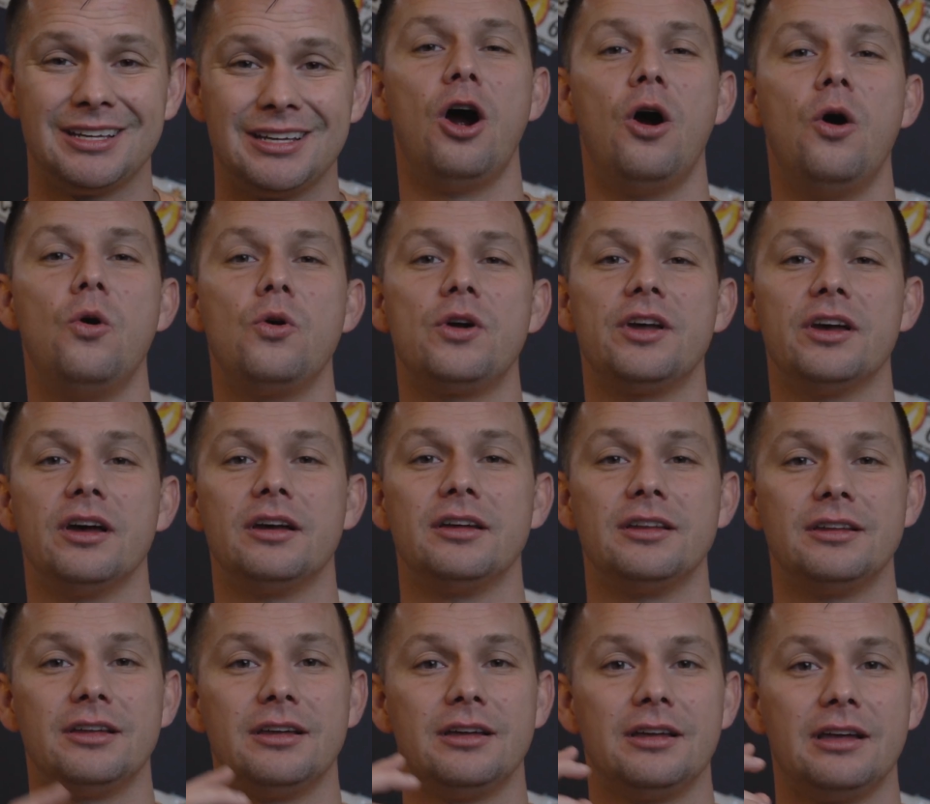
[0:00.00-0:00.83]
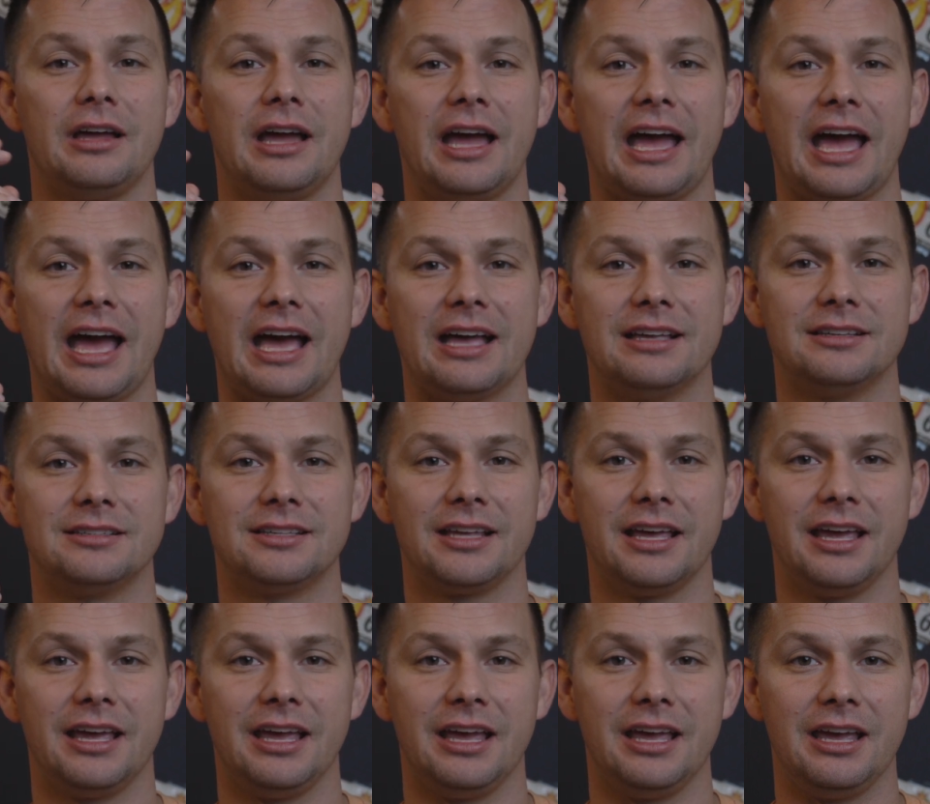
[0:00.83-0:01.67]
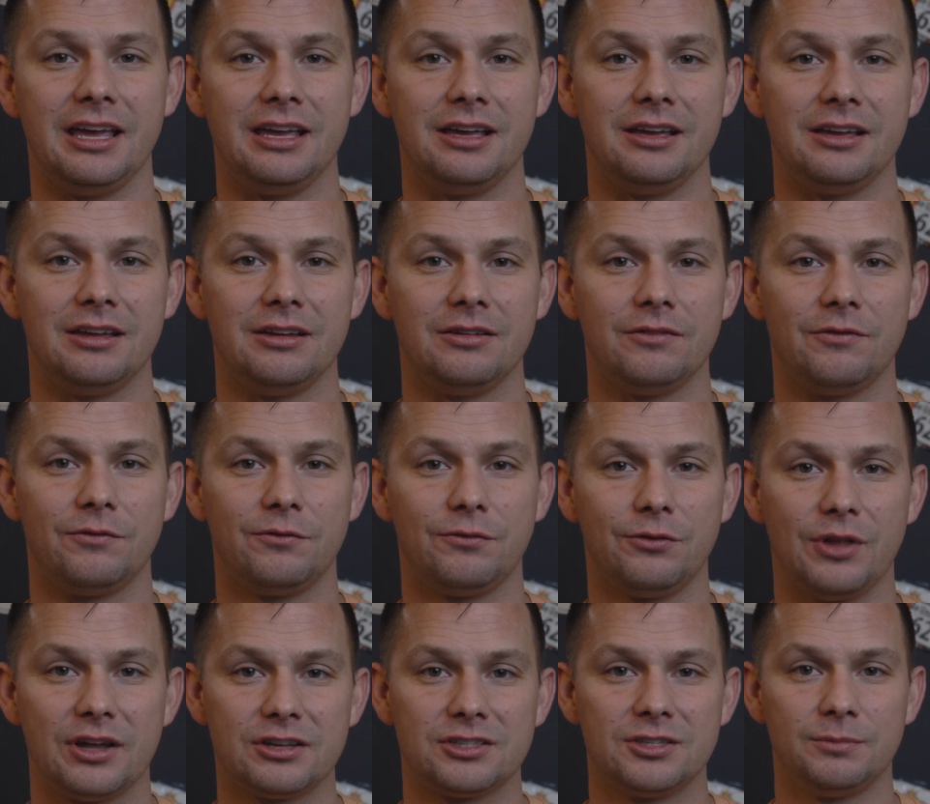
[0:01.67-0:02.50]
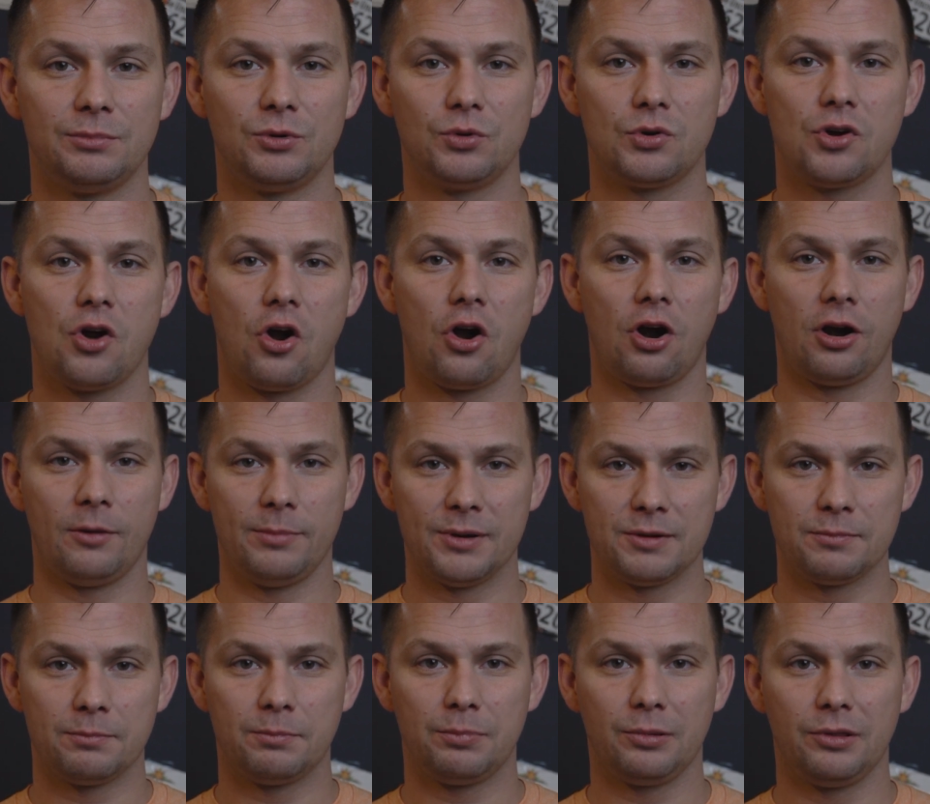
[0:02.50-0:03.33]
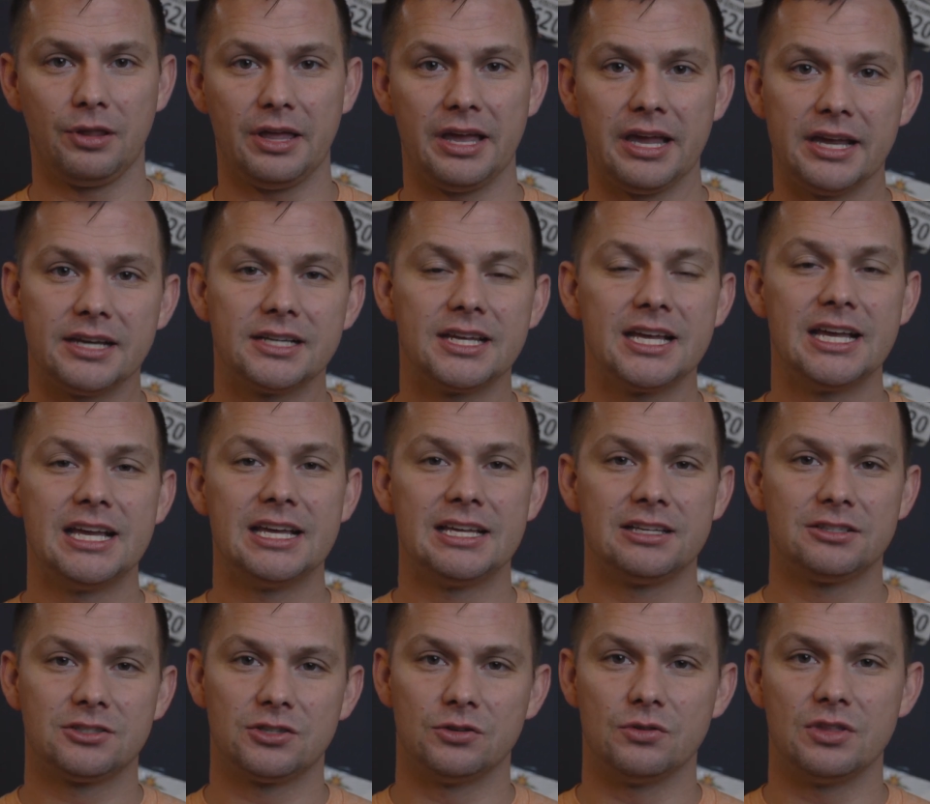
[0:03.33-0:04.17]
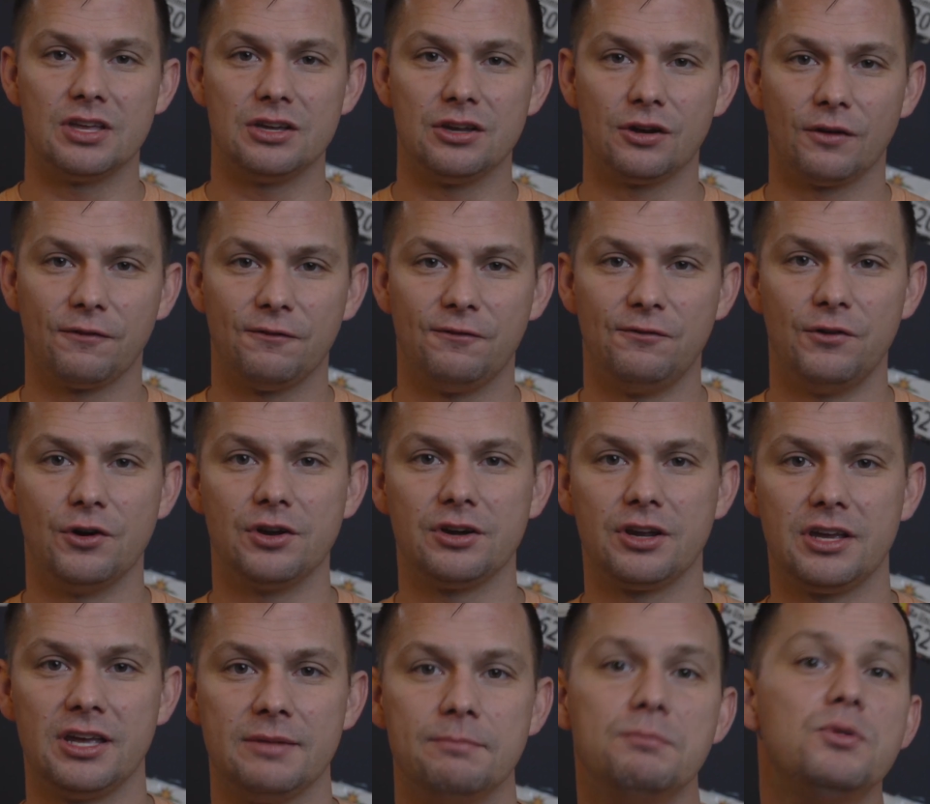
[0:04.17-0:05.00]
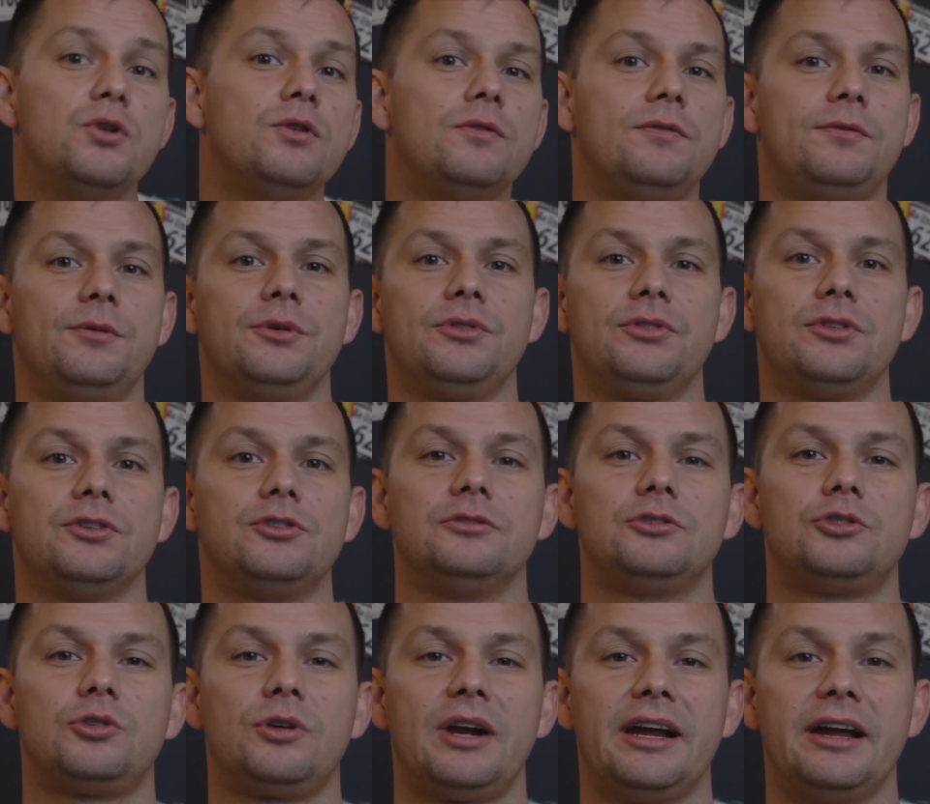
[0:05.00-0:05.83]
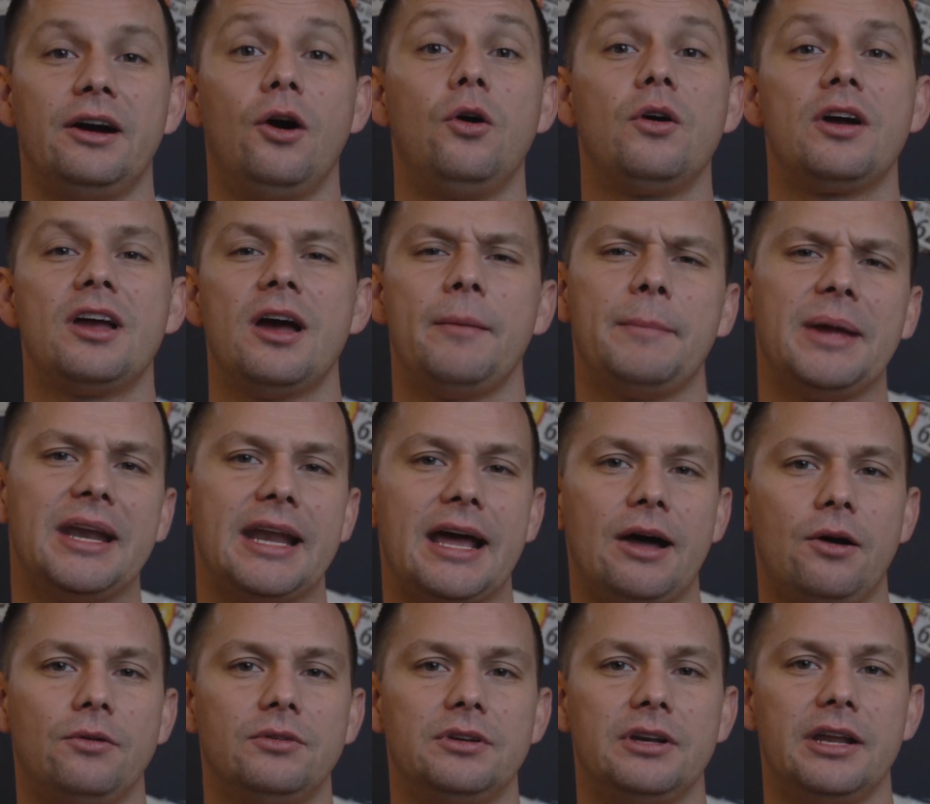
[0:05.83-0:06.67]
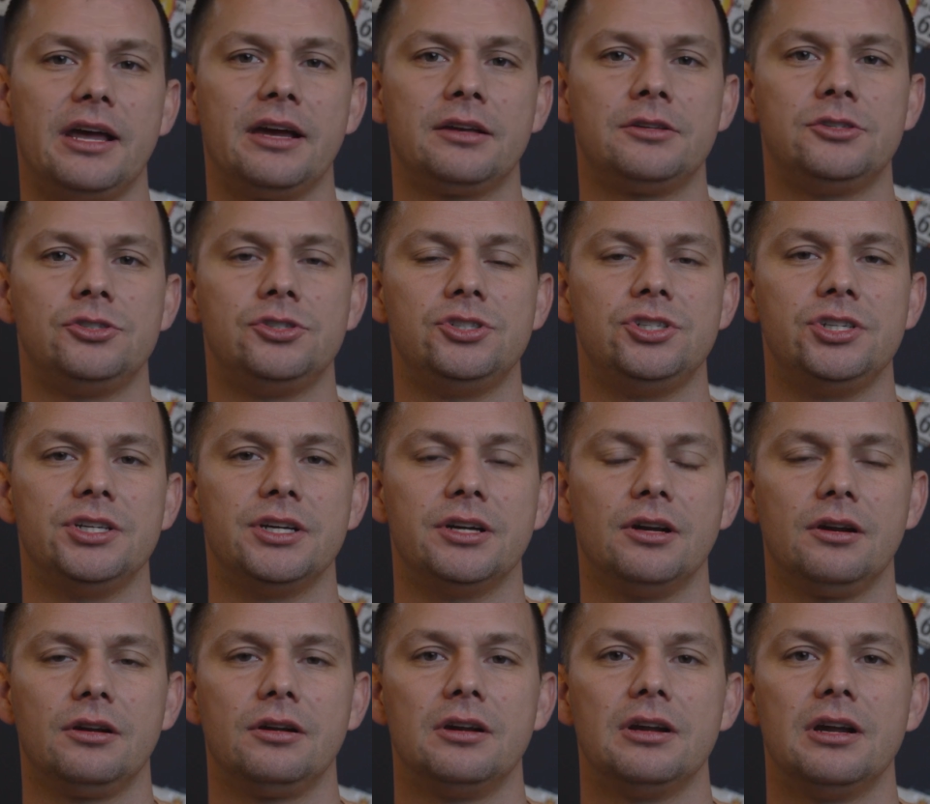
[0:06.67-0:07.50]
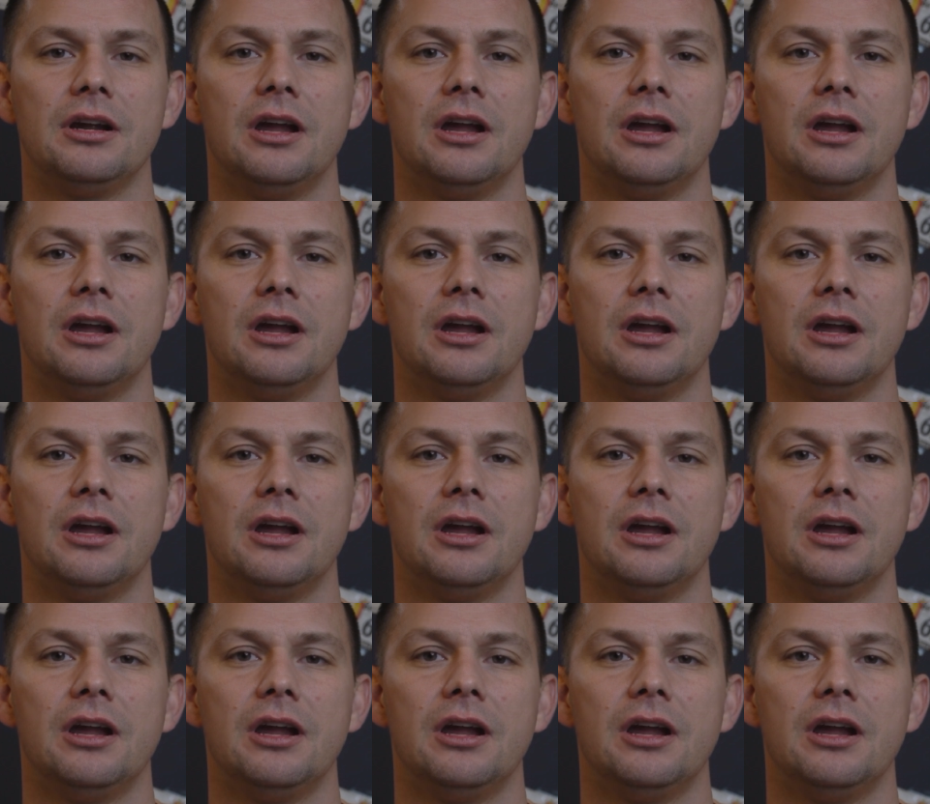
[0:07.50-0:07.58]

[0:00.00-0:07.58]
Hoka has a flexible carbon plate so that your foot can move with the trail coming out next year.